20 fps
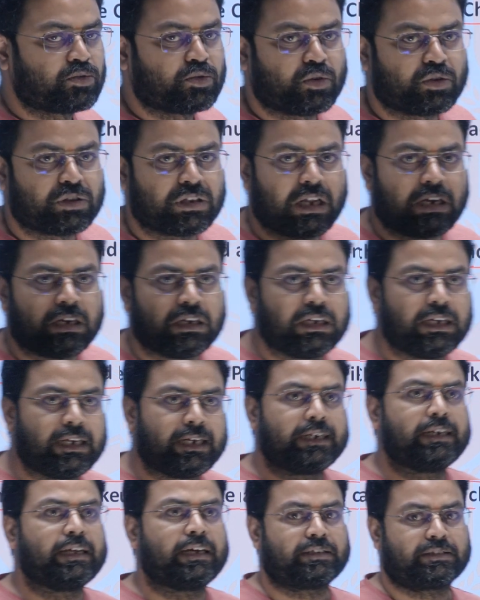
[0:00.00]
So the
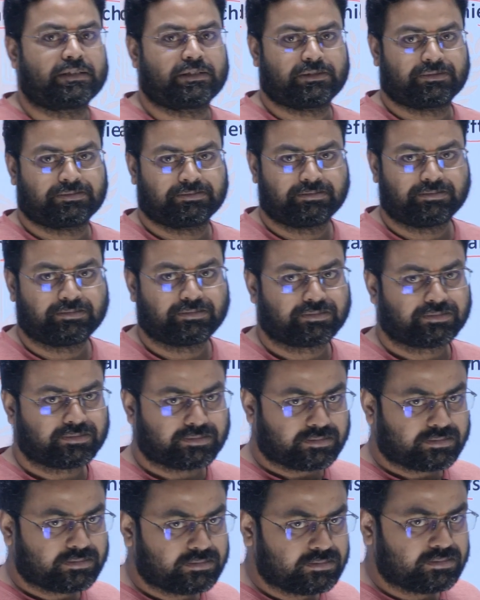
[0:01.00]
leaders,
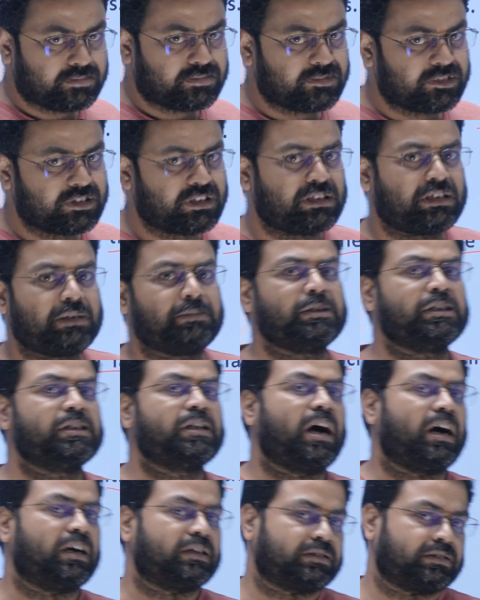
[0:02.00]
the
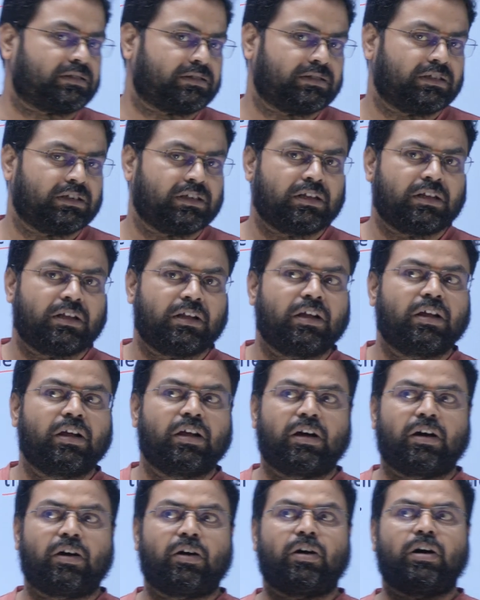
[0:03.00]
Jamindars
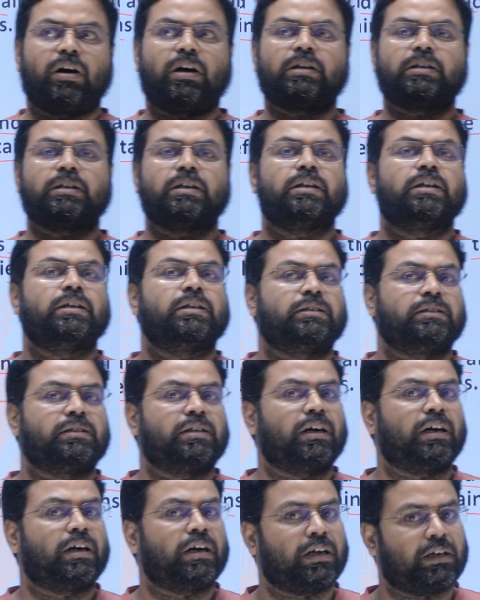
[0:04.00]
or
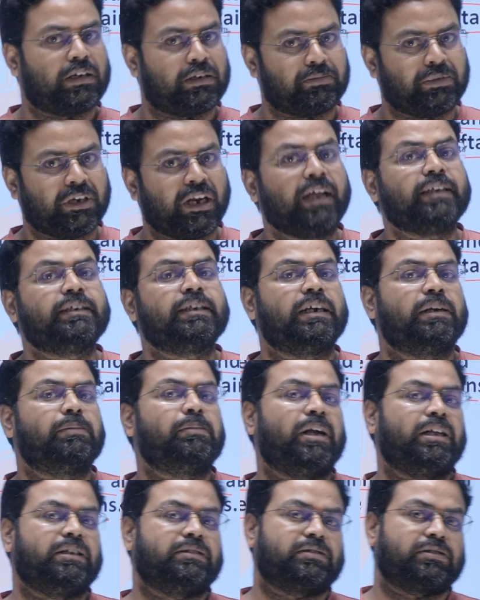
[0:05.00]
the village
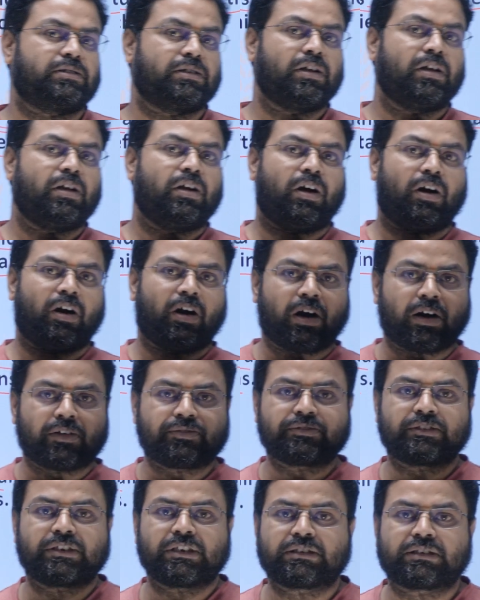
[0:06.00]
headmen
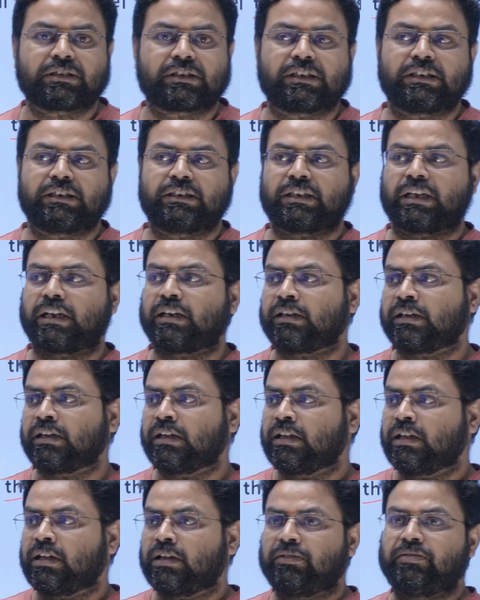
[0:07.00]
of this region
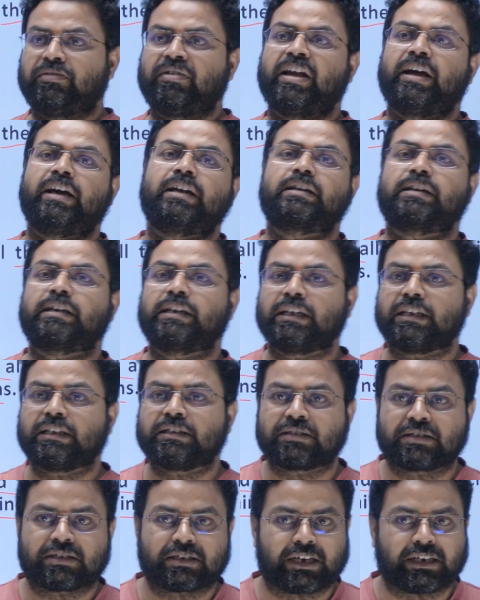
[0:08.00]
were
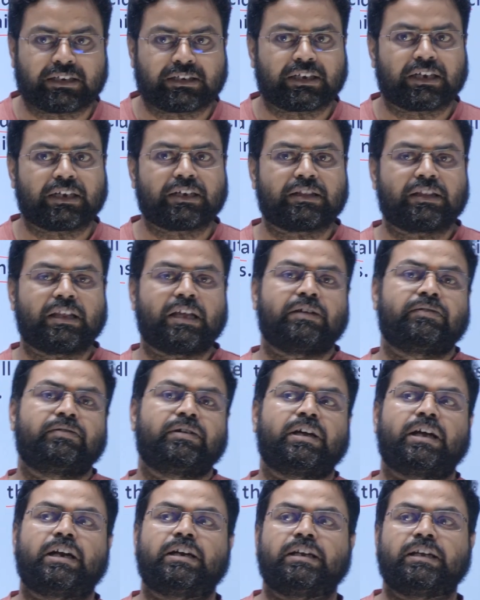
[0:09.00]
reinstated. They
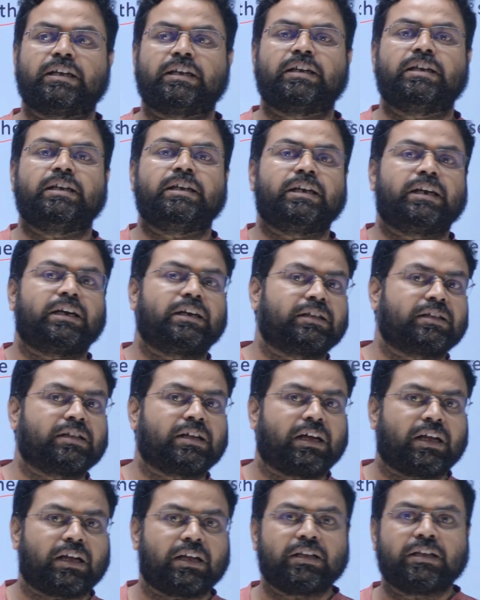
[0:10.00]
were declared
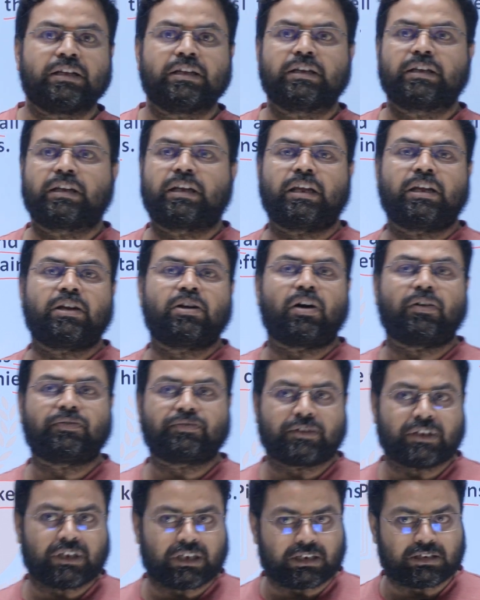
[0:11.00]
the king
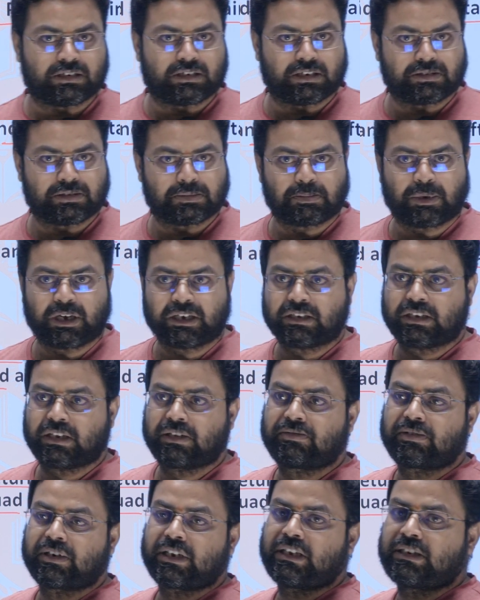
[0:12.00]
of their
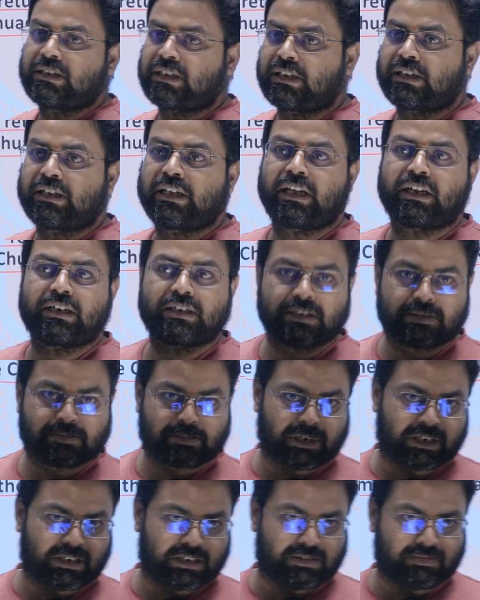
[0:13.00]
respective region, their
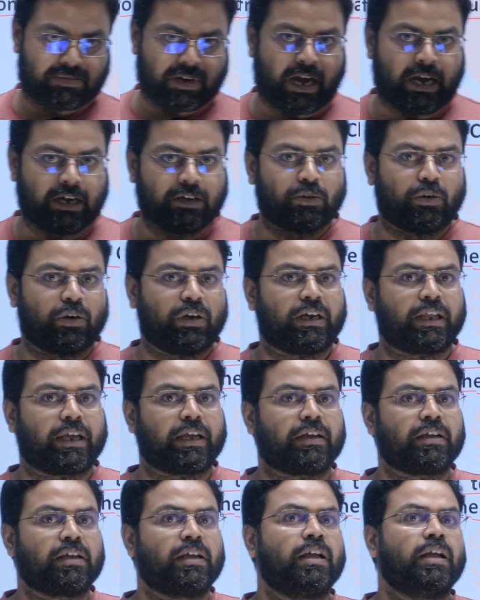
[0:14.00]
respective land
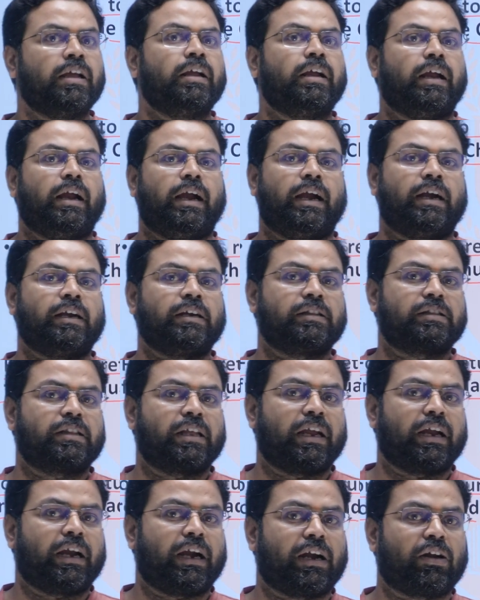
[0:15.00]
holding, and
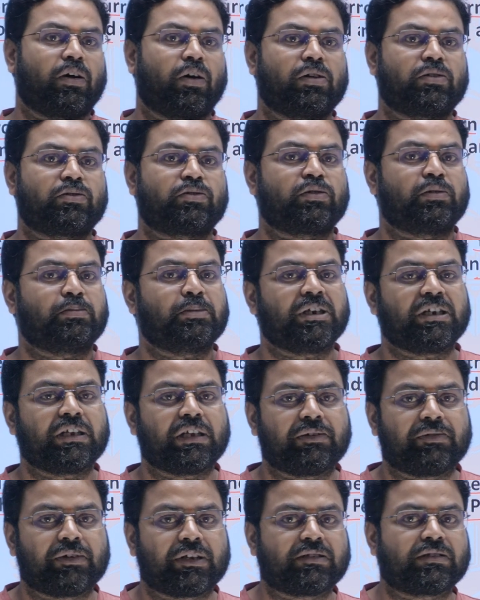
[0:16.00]
they had also been
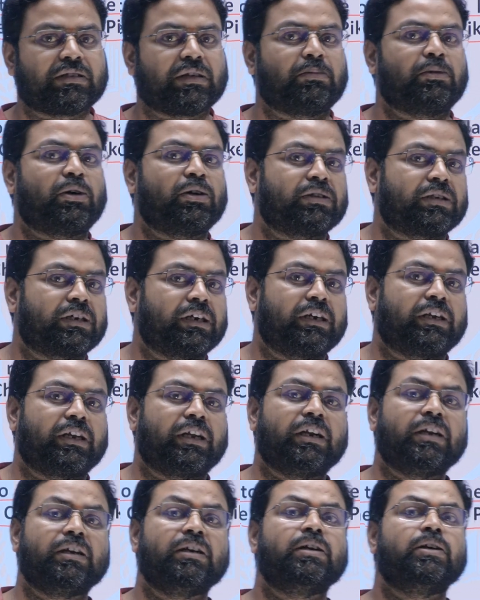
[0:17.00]
given some
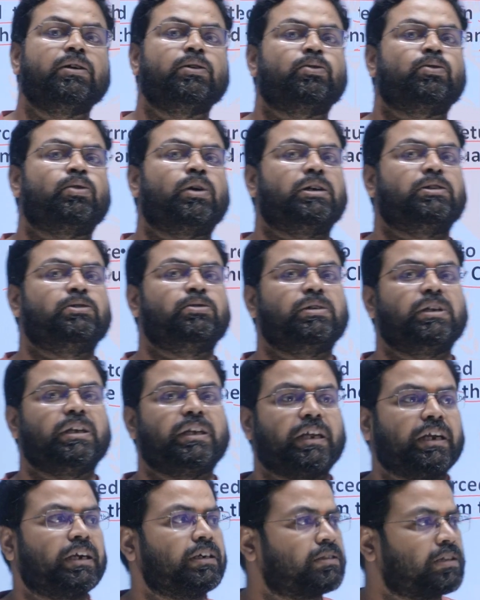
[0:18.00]
authority to
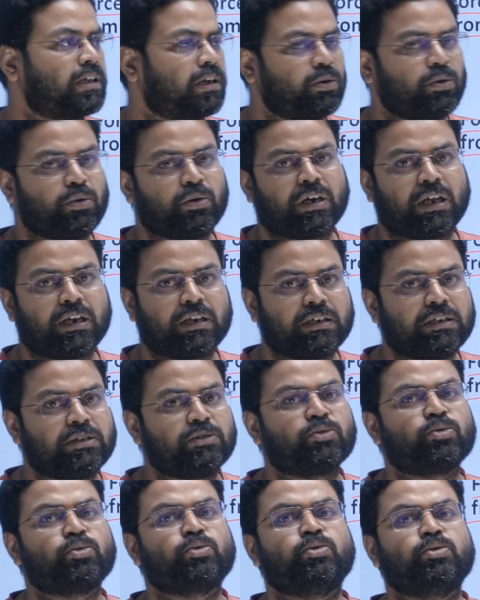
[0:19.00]
adjudicate the local
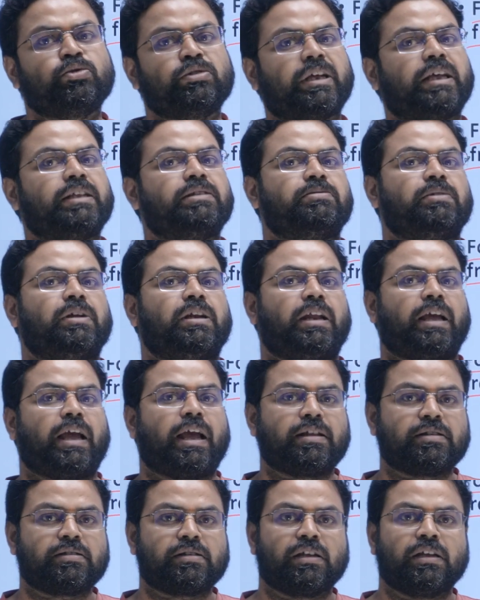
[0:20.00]
issues, as well
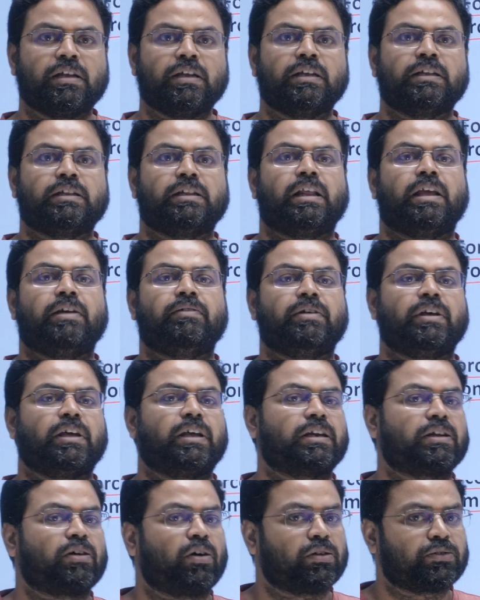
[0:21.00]
as they
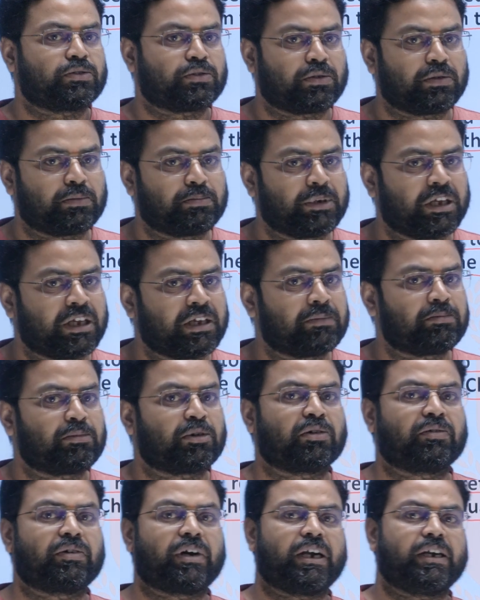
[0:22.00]
were also being
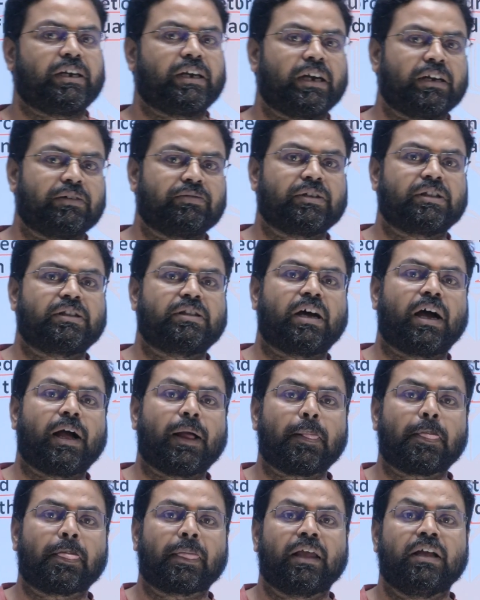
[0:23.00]
provided with
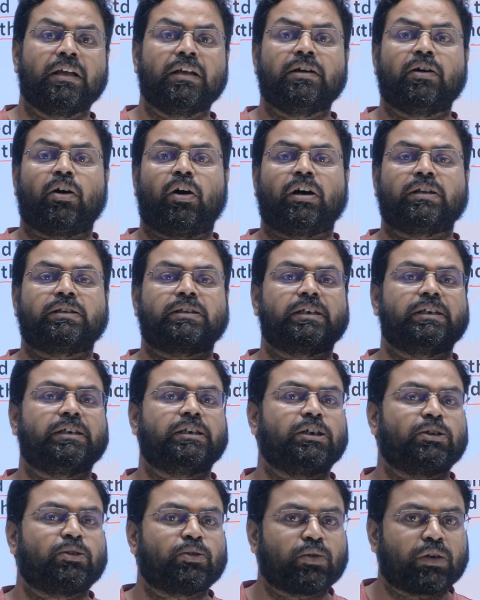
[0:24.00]
the
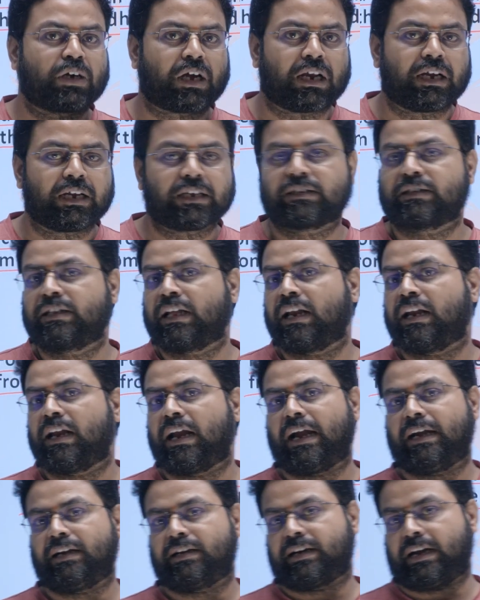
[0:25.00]
authority to collect the
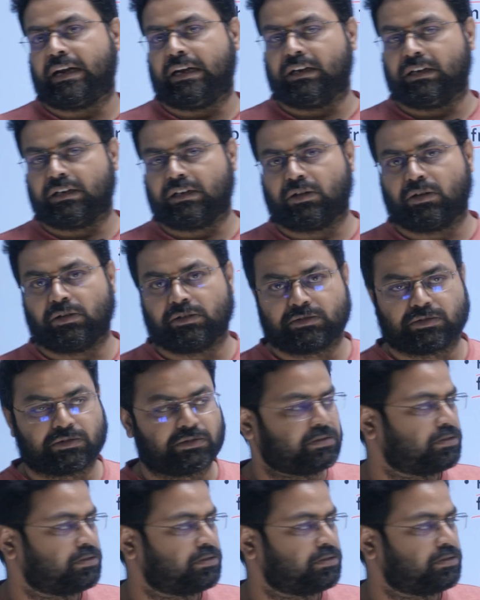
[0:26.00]
land rent also.